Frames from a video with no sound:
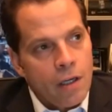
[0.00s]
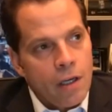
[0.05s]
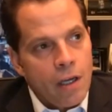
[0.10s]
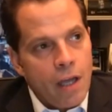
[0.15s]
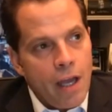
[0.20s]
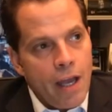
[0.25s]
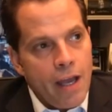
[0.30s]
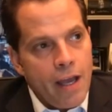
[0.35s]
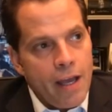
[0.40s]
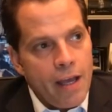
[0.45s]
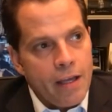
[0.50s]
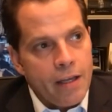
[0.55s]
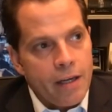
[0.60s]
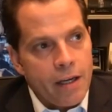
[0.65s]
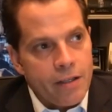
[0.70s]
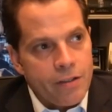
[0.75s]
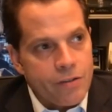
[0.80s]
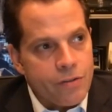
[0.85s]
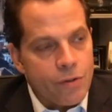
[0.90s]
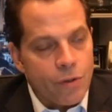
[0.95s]
and
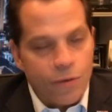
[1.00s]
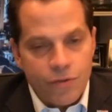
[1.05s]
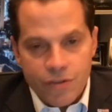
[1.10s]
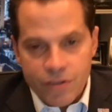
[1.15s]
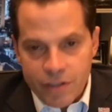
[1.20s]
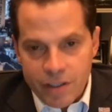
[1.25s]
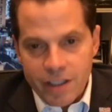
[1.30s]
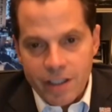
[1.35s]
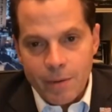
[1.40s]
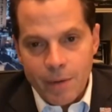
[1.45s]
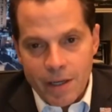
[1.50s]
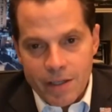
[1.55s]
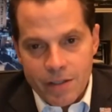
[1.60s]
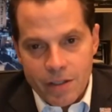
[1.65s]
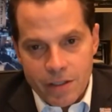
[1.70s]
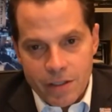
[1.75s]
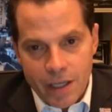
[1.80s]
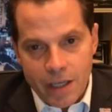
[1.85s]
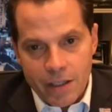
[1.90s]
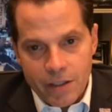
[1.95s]
I still see him as
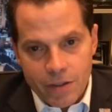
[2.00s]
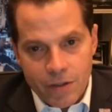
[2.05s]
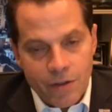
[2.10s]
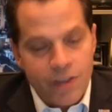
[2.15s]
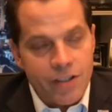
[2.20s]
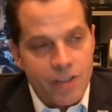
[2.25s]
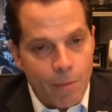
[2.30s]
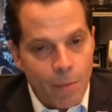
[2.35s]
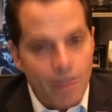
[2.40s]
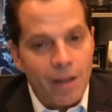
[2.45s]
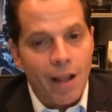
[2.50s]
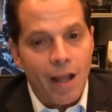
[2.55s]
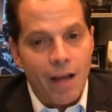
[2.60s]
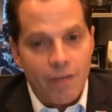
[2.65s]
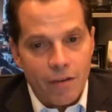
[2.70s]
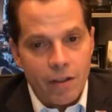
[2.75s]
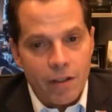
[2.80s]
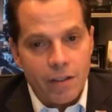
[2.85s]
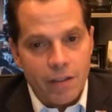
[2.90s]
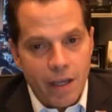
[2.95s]
a danger. He's a
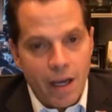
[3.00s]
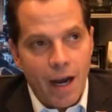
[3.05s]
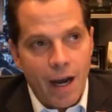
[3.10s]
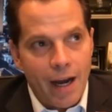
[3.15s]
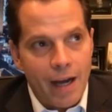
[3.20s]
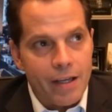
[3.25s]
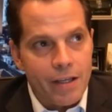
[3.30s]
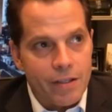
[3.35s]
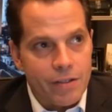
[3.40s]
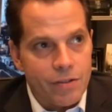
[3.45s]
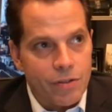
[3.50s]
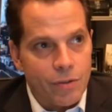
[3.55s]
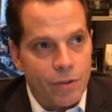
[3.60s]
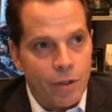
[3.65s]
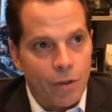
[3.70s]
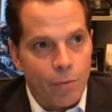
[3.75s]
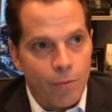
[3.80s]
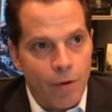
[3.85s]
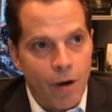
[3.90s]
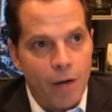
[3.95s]
malevolent guy, and so
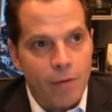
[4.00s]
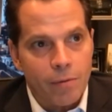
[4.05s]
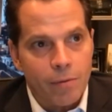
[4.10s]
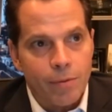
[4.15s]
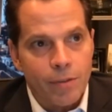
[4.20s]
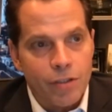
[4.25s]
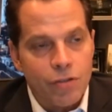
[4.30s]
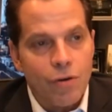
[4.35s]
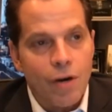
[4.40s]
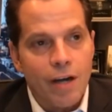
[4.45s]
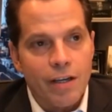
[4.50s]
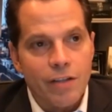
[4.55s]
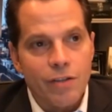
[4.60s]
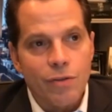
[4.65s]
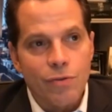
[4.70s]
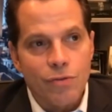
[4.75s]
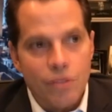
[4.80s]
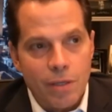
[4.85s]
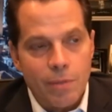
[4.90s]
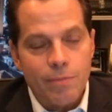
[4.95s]
he'll probably try to
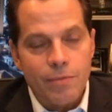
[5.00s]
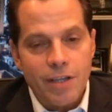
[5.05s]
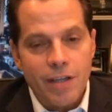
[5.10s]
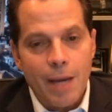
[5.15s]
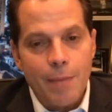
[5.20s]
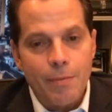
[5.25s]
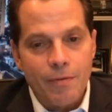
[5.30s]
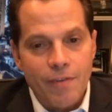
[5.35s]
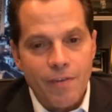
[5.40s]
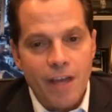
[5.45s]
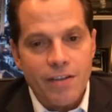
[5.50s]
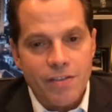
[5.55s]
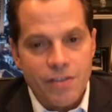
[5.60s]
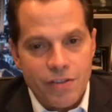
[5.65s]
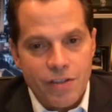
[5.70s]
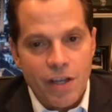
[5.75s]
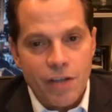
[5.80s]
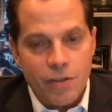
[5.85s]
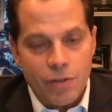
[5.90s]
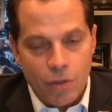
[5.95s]
do some type of
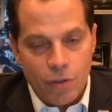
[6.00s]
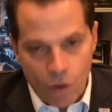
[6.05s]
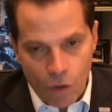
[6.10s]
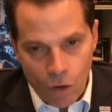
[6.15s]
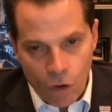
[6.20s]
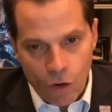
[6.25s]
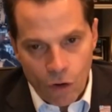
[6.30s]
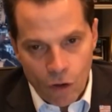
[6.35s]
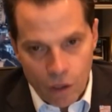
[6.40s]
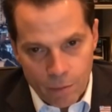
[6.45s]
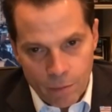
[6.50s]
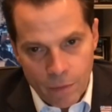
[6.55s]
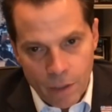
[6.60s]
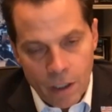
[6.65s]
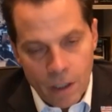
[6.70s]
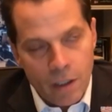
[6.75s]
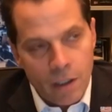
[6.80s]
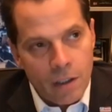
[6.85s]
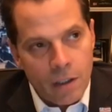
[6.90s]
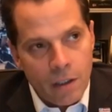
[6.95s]
existential harm
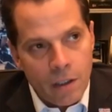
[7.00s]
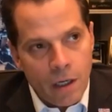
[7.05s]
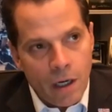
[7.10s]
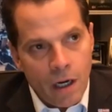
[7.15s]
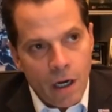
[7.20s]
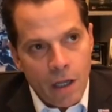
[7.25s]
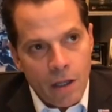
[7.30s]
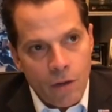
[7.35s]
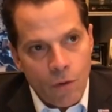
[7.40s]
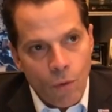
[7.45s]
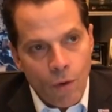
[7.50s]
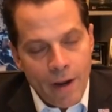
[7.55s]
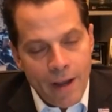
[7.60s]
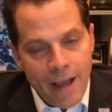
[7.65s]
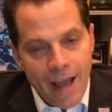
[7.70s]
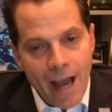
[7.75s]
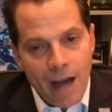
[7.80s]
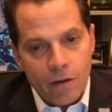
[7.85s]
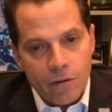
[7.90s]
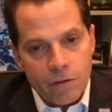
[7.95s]
on the
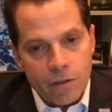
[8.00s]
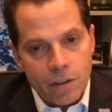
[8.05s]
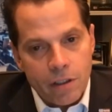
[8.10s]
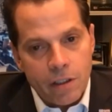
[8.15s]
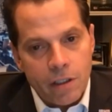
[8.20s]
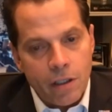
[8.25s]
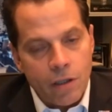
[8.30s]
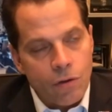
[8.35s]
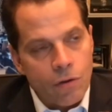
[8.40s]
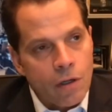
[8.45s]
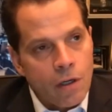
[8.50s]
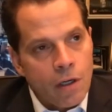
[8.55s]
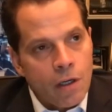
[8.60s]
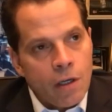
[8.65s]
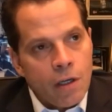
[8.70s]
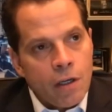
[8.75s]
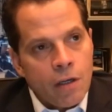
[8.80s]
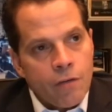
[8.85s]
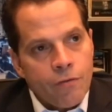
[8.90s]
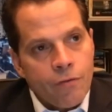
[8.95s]
way out. You know,
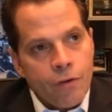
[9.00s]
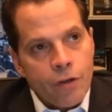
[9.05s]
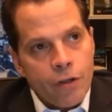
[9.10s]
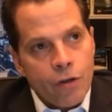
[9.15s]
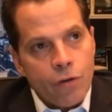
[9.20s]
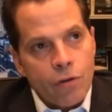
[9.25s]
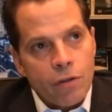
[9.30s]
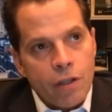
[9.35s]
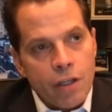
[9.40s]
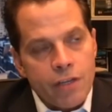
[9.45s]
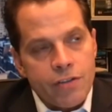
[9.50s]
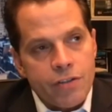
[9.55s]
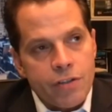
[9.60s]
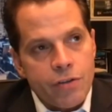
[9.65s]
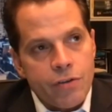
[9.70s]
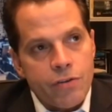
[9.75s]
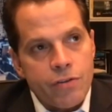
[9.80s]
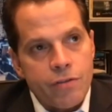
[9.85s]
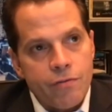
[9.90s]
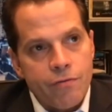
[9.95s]
for your
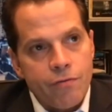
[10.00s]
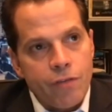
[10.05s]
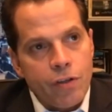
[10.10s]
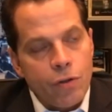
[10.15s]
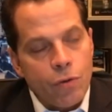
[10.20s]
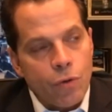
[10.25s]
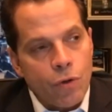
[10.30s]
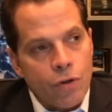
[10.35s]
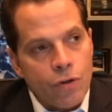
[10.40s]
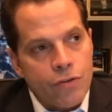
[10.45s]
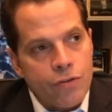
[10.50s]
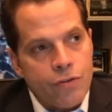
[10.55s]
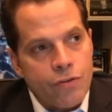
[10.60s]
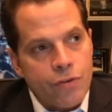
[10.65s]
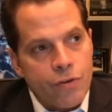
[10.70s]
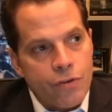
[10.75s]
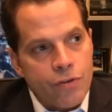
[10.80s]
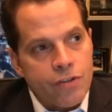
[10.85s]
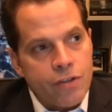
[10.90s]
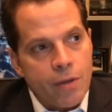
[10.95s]
listeners and viewers,
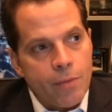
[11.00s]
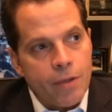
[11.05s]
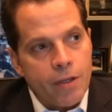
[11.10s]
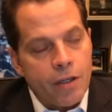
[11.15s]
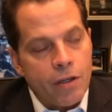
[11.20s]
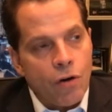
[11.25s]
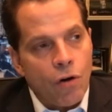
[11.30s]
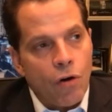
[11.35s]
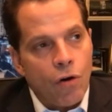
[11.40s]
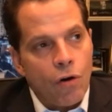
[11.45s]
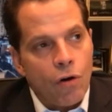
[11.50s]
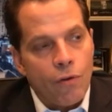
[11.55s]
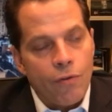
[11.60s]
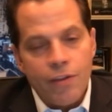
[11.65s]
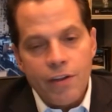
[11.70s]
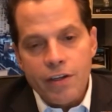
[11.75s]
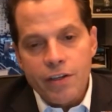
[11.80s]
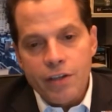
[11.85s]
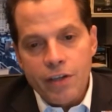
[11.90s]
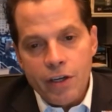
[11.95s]
there's something
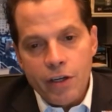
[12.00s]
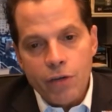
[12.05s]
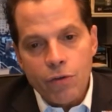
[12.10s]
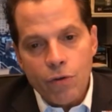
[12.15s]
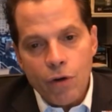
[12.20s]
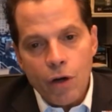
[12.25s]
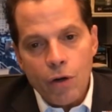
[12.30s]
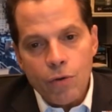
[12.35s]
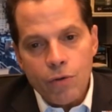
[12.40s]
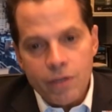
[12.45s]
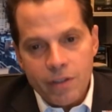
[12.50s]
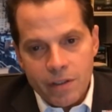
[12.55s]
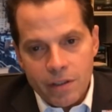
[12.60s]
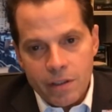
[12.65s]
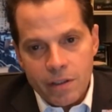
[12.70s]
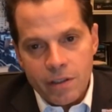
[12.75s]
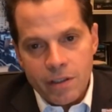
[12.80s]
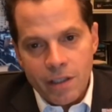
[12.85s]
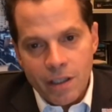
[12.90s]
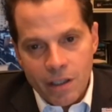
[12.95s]
called the Nero
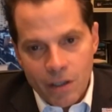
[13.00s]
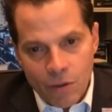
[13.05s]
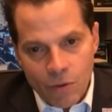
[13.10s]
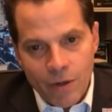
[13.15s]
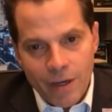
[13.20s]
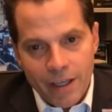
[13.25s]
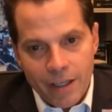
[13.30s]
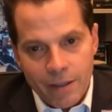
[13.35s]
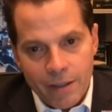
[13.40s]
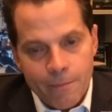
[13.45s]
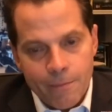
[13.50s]
Decree.